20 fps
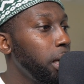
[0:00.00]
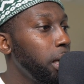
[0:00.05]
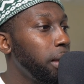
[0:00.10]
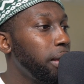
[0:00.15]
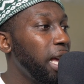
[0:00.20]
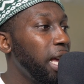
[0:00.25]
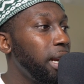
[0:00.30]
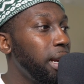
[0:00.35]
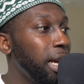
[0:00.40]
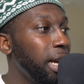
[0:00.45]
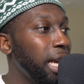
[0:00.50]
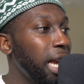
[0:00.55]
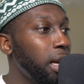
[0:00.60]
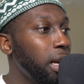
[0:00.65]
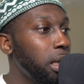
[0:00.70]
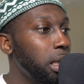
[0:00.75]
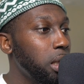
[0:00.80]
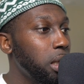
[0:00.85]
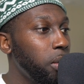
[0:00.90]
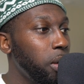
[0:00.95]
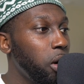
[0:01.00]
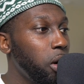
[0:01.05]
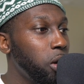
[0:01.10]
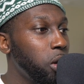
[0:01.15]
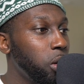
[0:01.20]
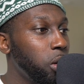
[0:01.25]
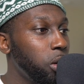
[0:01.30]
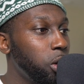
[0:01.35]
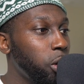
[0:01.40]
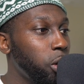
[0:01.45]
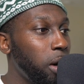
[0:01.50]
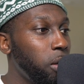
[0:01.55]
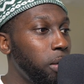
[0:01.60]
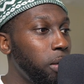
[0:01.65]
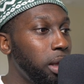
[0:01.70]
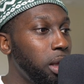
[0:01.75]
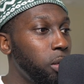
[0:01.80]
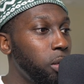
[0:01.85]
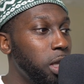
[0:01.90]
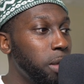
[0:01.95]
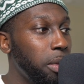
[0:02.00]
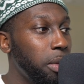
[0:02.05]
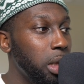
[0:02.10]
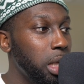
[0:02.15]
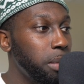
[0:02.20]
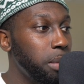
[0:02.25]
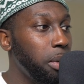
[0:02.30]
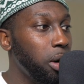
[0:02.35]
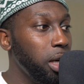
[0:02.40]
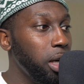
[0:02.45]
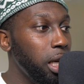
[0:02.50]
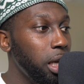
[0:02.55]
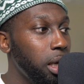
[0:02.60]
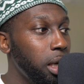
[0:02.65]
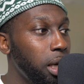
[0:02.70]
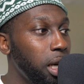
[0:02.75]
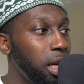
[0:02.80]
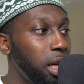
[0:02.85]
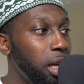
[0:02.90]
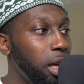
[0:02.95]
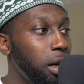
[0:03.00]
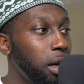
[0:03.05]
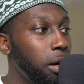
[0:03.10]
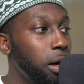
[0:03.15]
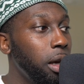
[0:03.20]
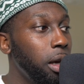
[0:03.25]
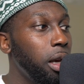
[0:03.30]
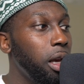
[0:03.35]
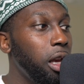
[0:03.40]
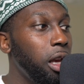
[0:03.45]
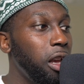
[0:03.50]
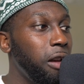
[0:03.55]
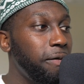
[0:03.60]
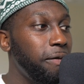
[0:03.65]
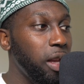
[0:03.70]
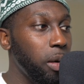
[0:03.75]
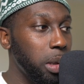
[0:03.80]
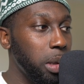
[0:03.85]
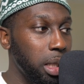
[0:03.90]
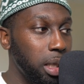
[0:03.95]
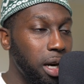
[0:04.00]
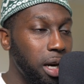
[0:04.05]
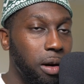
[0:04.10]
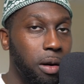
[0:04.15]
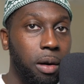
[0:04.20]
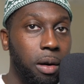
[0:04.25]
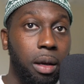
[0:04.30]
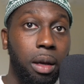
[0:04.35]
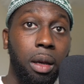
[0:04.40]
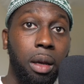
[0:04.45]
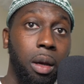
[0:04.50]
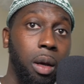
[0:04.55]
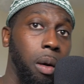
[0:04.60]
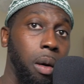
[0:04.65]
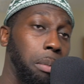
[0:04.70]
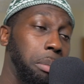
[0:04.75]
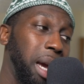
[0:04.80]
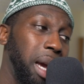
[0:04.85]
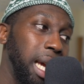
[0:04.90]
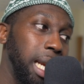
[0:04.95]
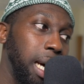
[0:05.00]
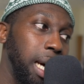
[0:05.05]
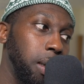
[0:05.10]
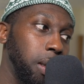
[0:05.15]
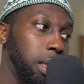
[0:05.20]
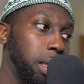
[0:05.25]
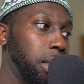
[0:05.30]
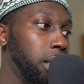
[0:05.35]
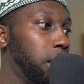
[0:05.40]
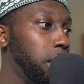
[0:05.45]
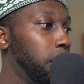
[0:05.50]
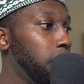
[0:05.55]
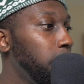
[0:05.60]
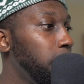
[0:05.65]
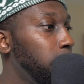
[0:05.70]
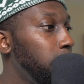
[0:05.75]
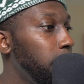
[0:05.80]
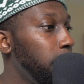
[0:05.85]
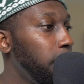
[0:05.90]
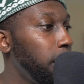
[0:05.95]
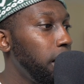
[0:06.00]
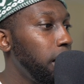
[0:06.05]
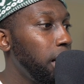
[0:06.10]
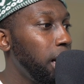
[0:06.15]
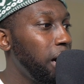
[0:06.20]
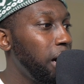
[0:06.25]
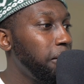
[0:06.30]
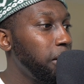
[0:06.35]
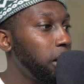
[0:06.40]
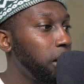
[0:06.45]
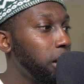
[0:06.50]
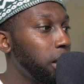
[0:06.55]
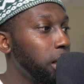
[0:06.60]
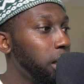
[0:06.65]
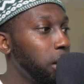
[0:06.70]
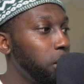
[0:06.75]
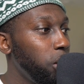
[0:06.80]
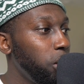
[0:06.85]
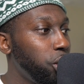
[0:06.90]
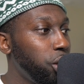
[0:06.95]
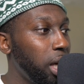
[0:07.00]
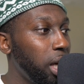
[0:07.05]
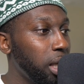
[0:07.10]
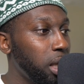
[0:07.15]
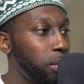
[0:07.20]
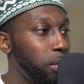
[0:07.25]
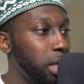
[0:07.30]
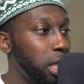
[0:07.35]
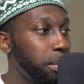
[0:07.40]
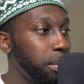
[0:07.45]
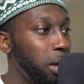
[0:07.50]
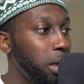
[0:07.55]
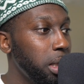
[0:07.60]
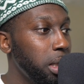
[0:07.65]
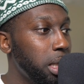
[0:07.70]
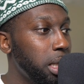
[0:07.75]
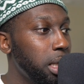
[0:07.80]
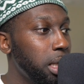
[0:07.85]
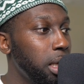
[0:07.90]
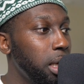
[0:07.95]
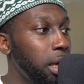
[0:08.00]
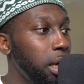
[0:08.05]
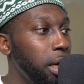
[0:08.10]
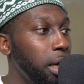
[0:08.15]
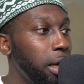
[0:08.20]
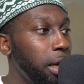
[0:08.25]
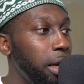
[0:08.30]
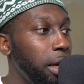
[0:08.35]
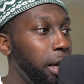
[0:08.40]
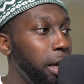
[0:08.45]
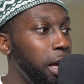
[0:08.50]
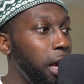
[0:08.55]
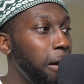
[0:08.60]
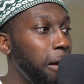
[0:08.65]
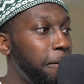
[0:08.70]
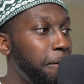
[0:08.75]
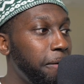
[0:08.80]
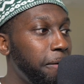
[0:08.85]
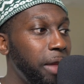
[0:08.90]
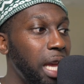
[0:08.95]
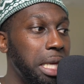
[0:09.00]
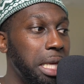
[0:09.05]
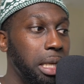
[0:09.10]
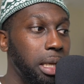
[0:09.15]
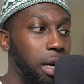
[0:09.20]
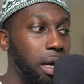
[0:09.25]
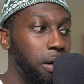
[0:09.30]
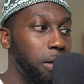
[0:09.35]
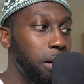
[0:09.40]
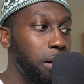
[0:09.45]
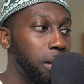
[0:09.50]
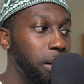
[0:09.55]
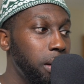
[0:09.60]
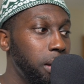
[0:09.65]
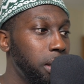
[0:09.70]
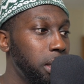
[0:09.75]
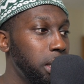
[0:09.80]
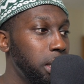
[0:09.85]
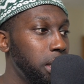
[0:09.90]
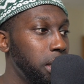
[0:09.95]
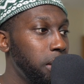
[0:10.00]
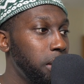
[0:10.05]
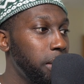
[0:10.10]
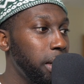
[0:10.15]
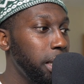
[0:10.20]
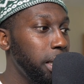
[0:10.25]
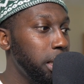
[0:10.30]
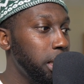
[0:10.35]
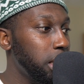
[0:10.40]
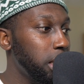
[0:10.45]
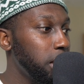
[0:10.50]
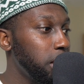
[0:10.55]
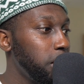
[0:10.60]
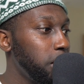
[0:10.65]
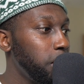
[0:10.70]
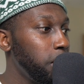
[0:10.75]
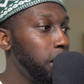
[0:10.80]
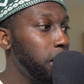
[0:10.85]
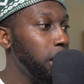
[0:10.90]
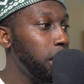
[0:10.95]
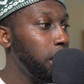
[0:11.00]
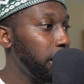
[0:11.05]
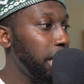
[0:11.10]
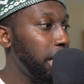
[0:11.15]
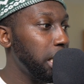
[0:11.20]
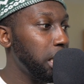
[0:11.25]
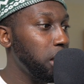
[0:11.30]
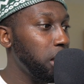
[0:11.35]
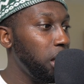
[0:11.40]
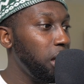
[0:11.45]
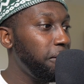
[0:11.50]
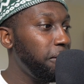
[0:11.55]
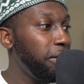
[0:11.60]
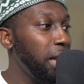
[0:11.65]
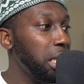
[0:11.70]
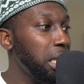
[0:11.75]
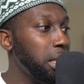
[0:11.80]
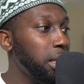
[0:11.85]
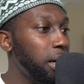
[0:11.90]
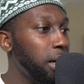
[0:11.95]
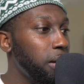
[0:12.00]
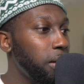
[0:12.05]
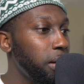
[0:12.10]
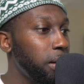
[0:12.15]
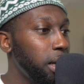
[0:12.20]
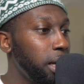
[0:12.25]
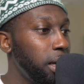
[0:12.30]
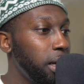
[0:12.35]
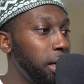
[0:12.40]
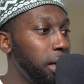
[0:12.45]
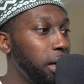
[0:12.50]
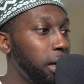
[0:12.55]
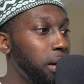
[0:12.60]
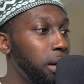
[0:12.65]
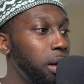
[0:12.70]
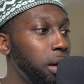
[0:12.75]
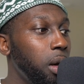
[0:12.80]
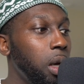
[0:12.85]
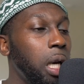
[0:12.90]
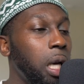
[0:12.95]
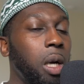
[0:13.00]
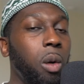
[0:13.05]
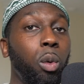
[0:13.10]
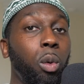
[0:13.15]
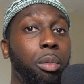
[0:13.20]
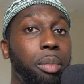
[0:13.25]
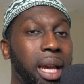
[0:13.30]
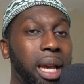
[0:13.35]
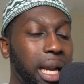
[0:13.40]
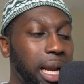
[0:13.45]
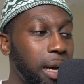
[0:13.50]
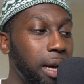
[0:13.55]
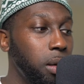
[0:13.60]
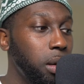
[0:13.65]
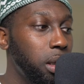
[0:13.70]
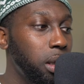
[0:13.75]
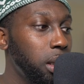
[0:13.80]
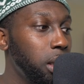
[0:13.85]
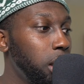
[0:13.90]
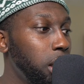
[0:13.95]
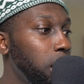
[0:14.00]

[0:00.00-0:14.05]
Then again, so we're going to try and read the response body in here. If there was an error, bail out. Have a look. We check the response. If there's an error, right? So yeah, so if there's an error in here, we bail out.